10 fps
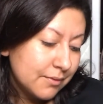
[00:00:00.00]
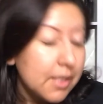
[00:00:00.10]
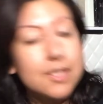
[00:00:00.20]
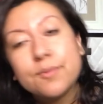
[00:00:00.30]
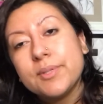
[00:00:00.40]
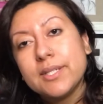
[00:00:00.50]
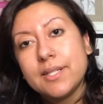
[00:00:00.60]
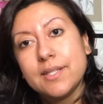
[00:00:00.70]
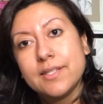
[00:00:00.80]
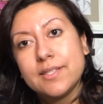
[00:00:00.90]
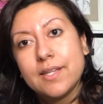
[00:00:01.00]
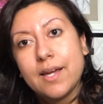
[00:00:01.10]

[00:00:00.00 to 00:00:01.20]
it is what it is.